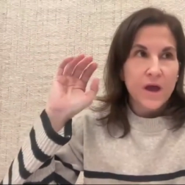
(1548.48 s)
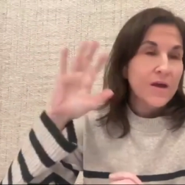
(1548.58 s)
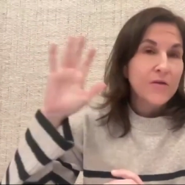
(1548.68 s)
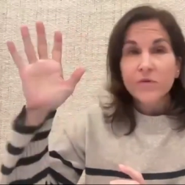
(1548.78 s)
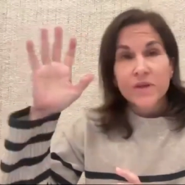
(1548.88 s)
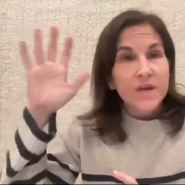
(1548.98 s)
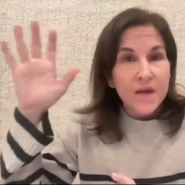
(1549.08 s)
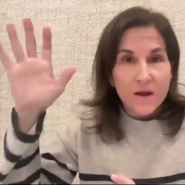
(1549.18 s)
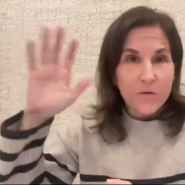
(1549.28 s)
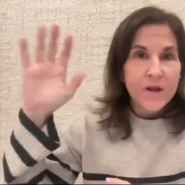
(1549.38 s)
I don't really
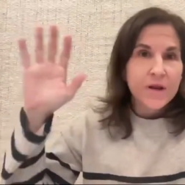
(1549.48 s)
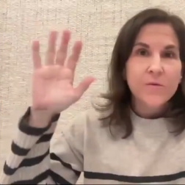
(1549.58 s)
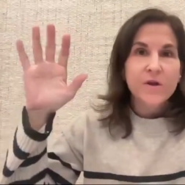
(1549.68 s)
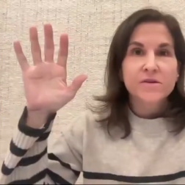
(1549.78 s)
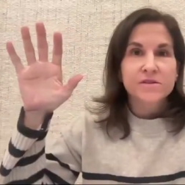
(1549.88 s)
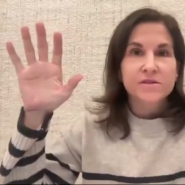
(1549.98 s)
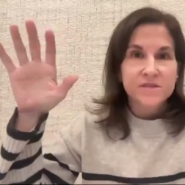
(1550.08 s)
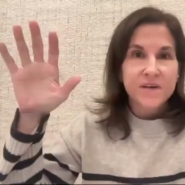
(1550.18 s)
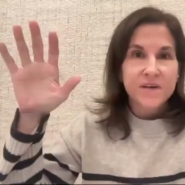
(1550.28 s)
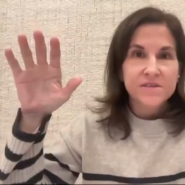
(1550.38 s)
care when anyone else is
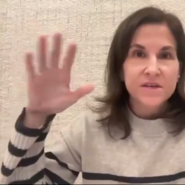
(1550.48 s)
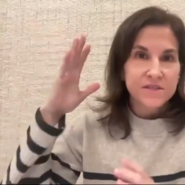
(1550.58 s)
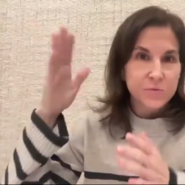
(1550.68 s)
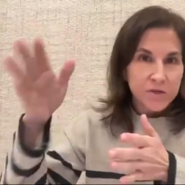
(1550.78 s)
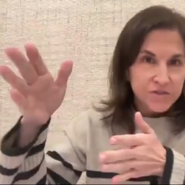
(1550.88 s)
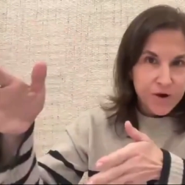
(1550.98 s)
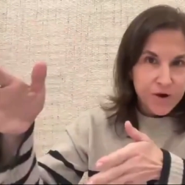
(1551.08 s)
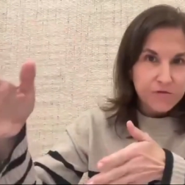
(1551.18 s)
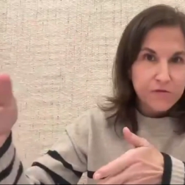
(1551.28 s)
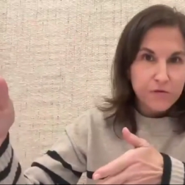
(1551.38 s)
testing. It's what's
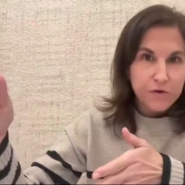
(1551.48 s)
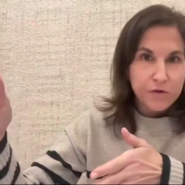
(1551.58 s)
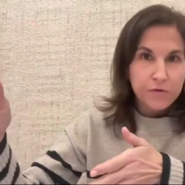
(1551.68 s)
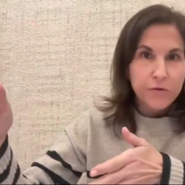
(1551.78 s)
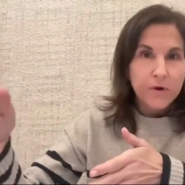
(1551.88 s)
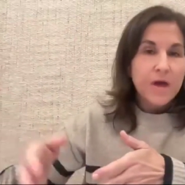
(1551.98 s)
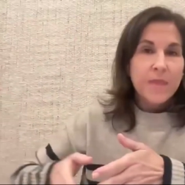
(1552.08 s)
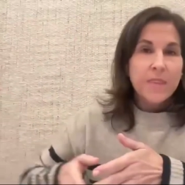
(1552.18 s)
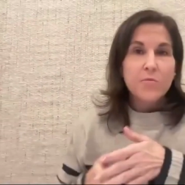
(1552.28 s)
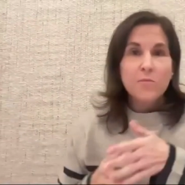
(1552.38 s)
right for you.
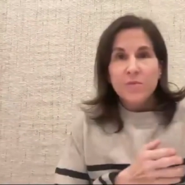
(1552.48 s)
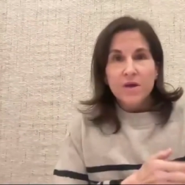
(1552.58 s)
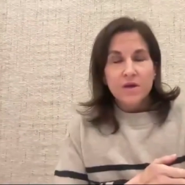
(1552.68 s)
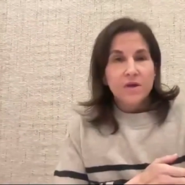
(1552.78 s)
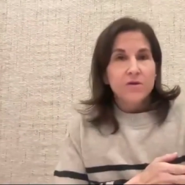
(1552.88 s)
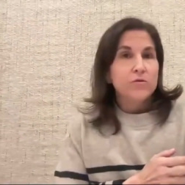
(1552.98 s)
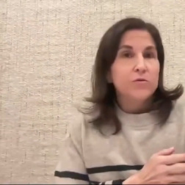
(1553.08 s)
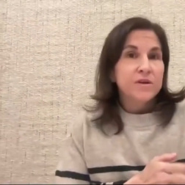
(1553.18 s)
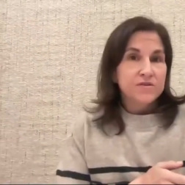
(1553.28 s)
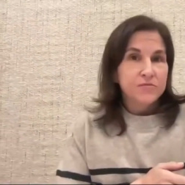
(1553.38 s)
And there may be a kid who
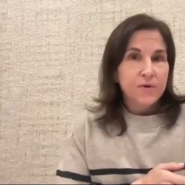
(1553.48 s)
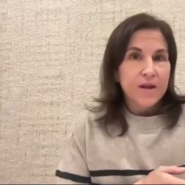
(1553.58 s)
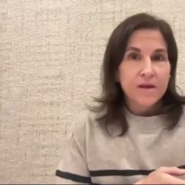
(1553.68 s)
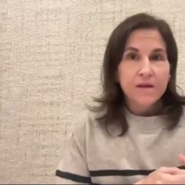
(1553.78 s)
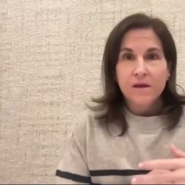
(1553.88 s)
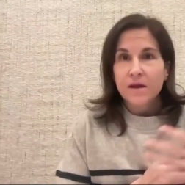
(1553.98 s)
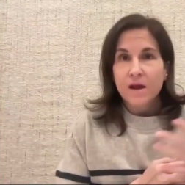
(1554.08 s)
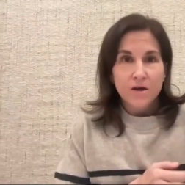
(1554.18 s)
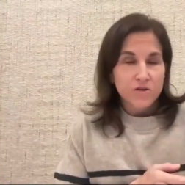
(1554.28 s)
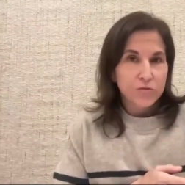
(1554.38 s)
is ready in
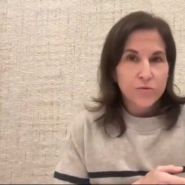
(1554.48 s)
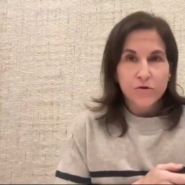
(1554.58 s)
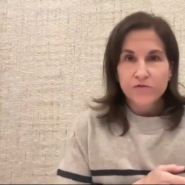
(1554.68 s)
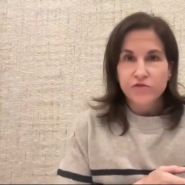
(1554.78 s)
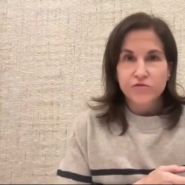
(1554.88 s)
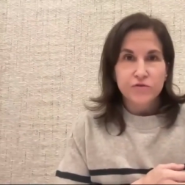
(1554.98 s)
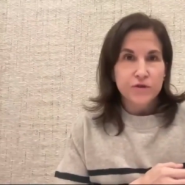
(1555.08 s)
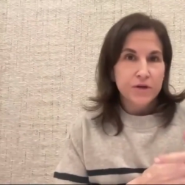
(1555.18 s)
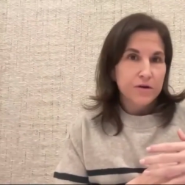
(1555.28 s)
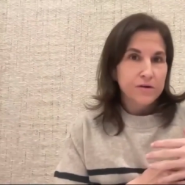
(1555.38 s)
October of junior
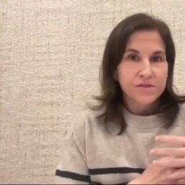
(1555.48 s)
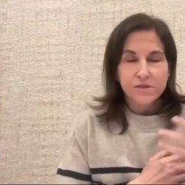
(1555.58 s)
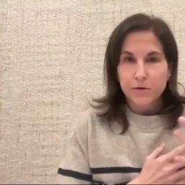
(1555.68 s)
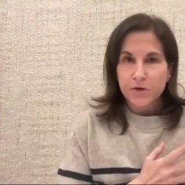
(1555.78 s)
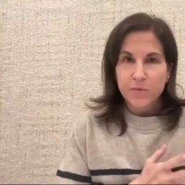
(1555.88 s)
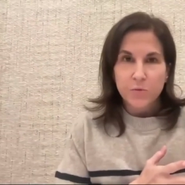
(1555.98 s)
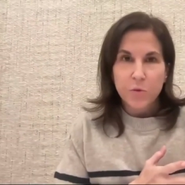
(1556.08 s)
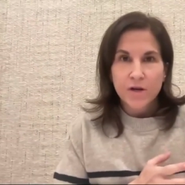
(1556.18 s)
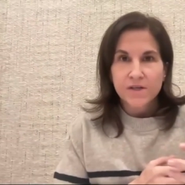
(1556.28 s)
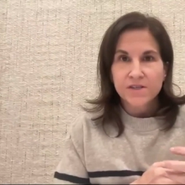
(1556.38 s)
year because they're going to be
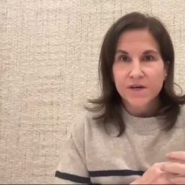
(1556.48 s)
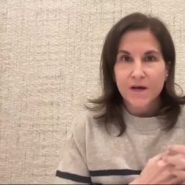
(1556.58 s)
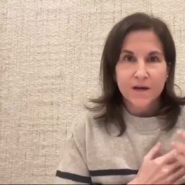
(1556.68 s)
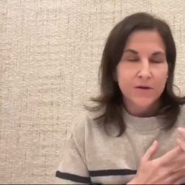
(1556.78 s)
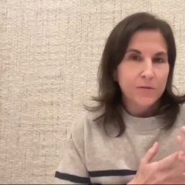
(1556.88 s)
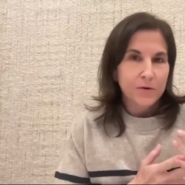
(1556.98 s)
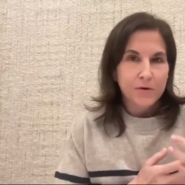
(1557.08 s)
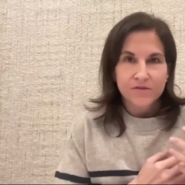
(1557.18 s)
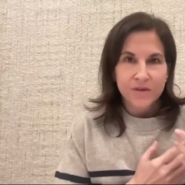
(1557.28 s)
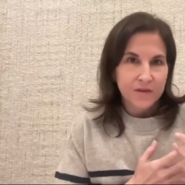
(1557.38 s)
one and done, or
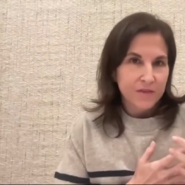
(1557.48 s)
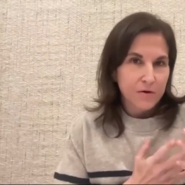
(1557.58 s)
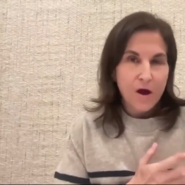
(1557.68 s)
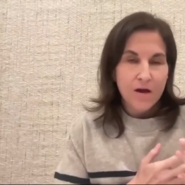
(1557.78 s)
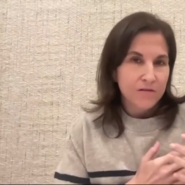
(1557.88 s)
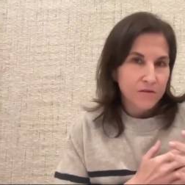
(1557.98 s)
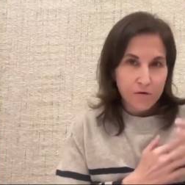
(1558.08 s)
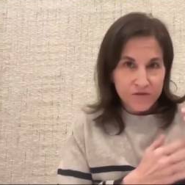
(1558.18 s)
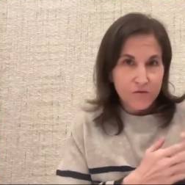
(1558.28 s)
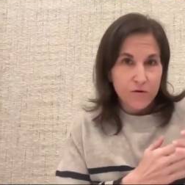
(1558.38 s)
it's like their
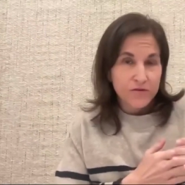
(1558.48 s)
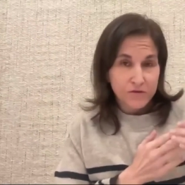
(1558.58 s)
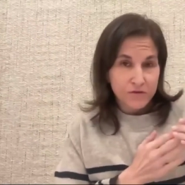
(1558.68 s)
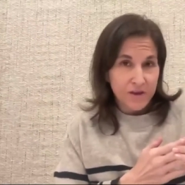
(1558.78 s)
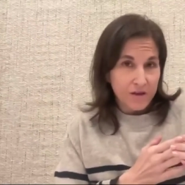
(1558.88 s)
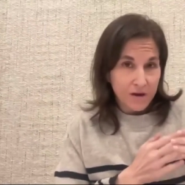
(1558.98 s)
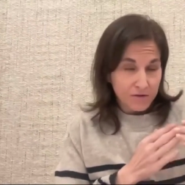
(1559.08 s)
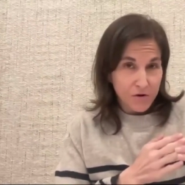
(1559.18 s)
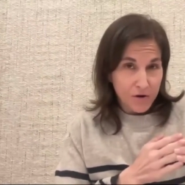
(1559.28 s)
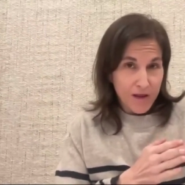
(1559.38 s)
scores are
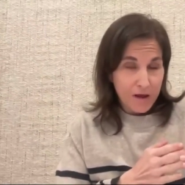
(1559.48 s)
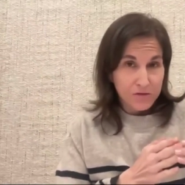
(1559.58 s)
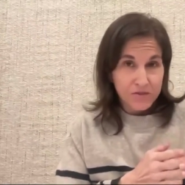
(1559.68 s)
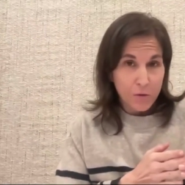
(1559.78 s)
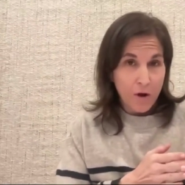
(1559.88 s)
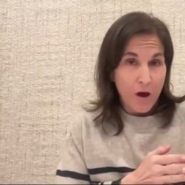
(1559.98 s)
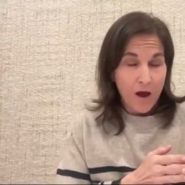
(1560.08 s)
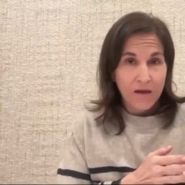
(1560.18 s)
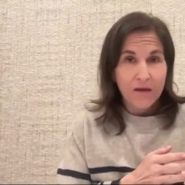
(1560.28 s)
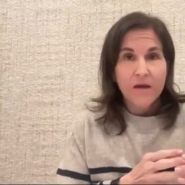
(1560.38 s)
starting out so
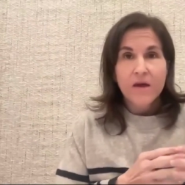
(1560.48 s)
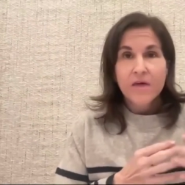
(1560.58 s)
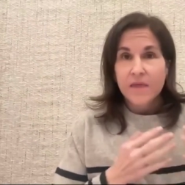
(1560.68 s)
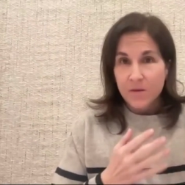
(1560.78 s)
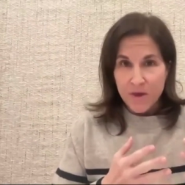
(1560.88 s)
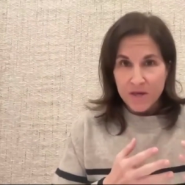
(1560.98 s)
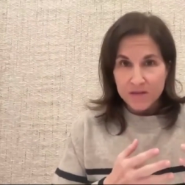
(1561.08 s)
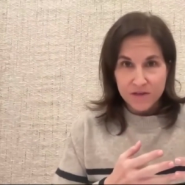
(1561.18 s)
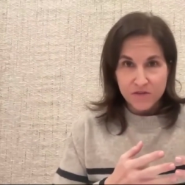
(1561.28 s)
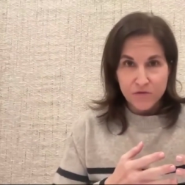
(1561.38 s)
high that it makes sense